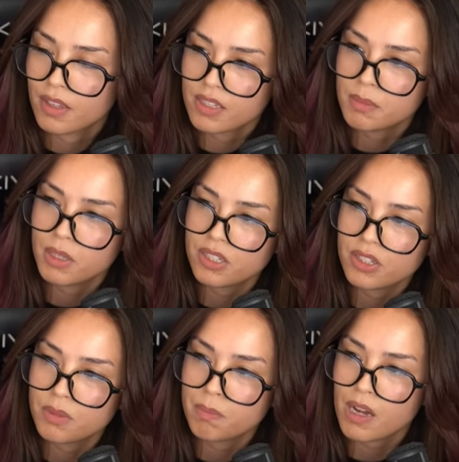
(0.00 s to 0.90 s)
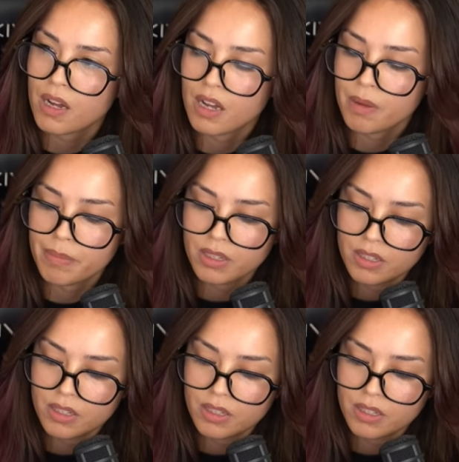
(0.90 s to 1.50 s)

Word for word: SpongeBob,